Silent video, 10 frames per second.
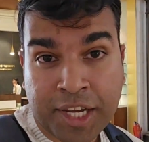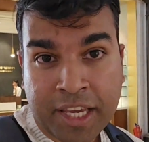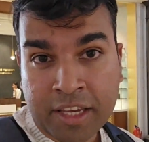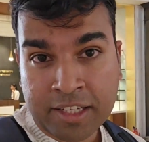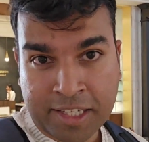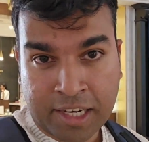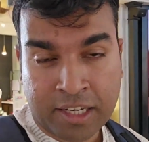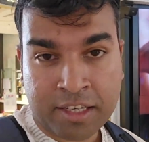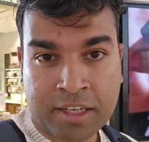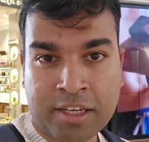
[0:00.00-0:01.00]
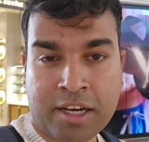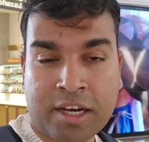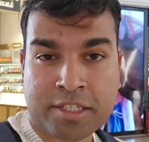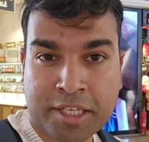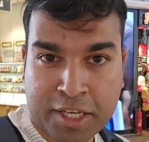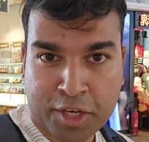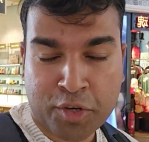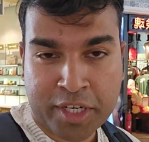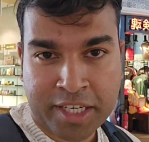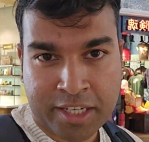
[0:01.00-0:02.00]
check-in done,
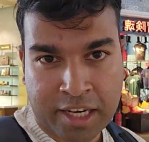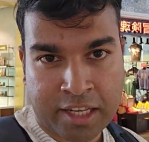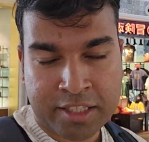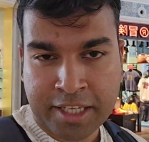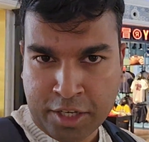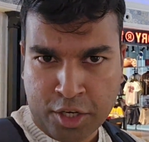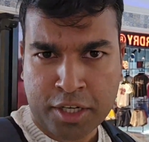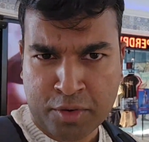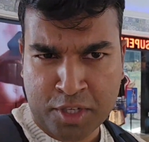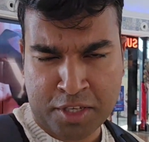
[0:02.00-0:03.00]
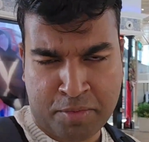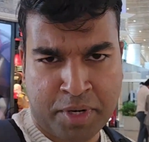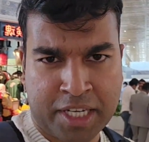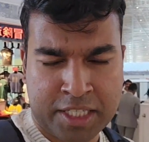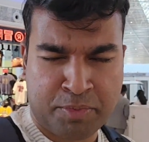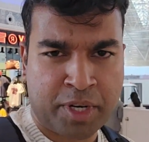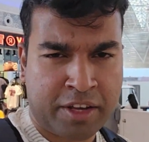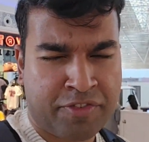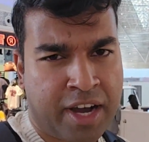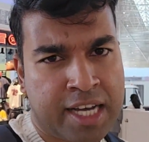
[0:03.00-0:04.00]
security done. Security was a breeze,
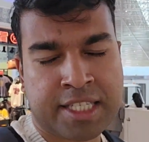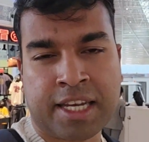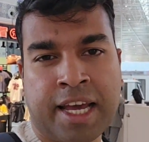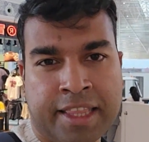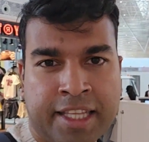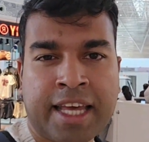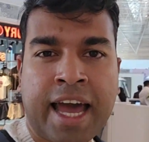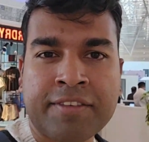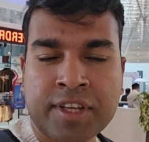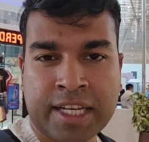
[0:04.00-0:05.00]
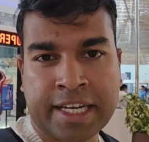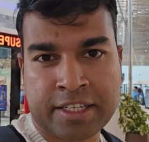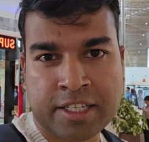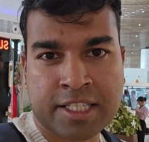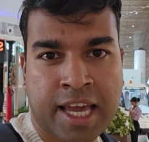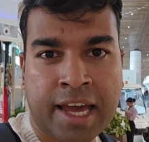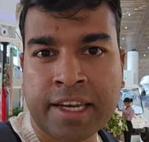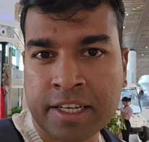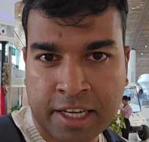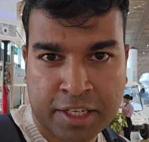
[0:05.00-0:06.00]
pretty fast, and I think they have the latest
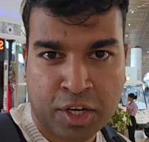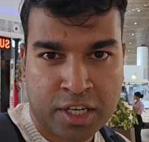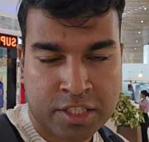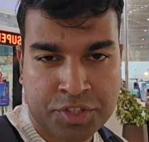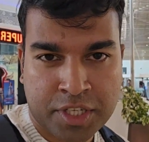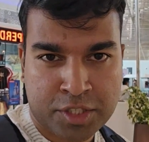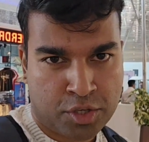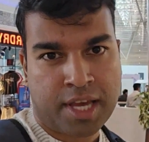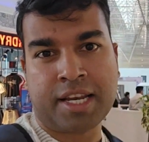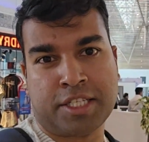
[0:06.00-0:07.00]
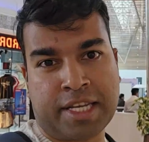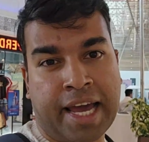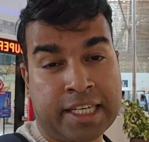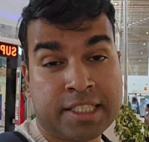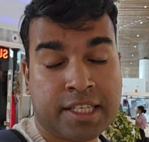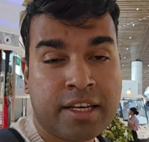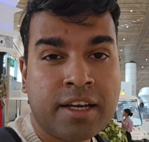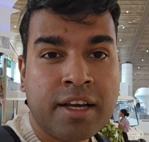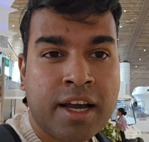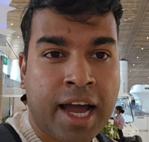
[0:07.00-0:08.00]
scanning technology, so that is nice.
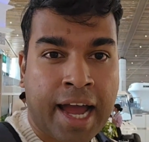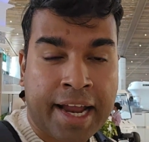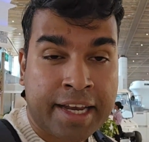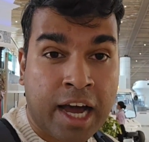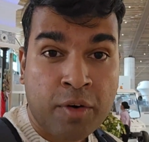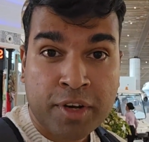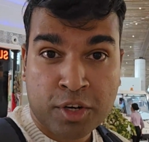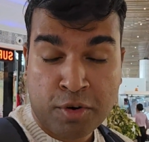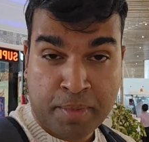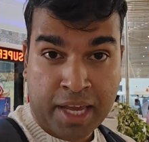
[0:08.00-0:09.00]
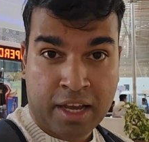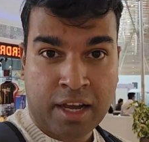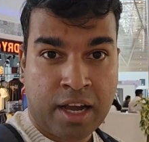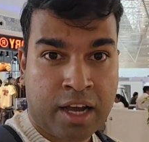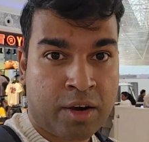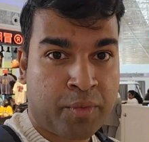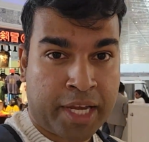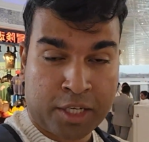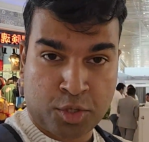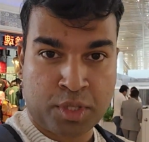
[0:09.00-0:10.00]
And now we're going to make our
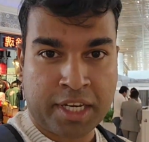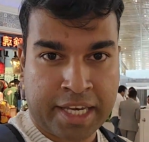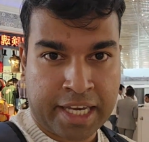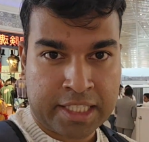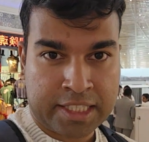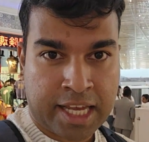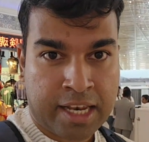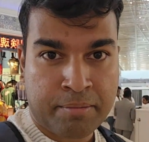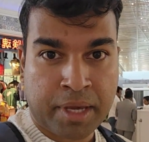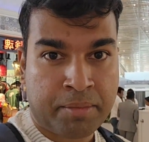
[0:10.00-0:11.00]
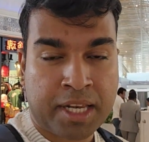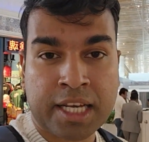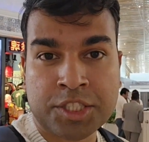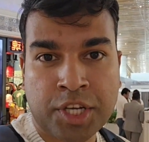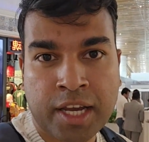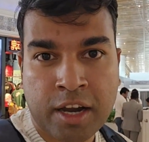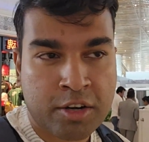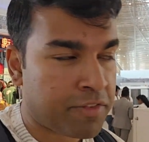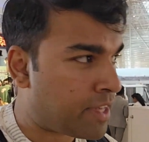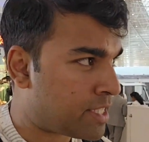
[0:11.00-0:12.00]
way to the gates, and maybe let's check
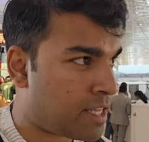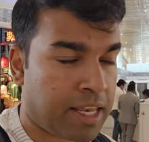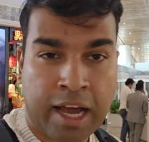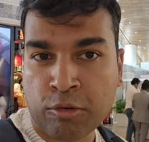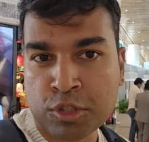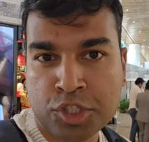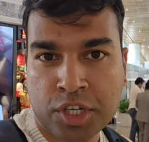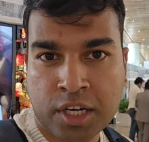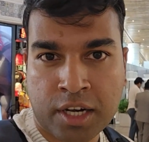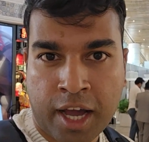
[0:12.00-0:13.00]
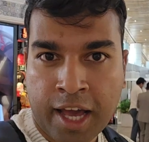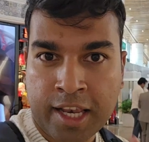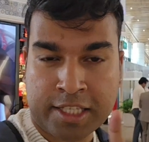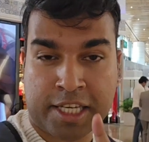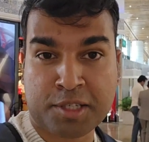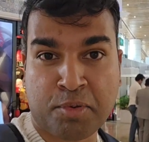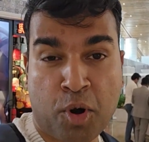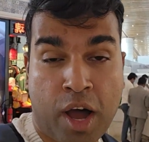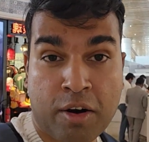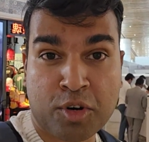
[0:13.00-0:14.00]
out if there's a lounge here, and let's
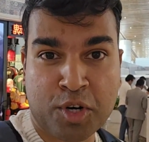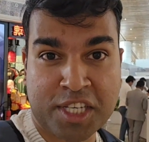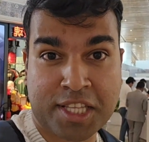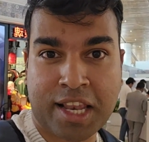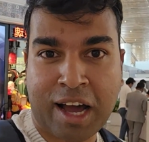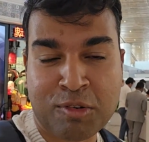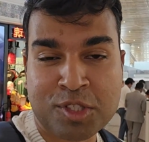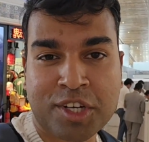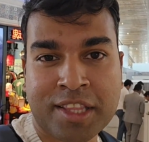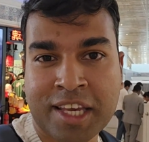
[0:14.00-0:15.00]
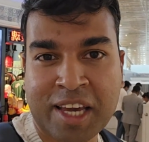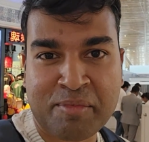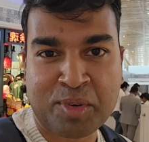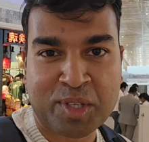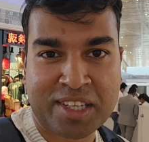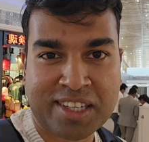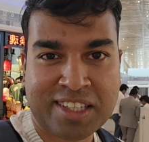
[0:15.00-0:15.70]
explore how good is the lounge at the airport.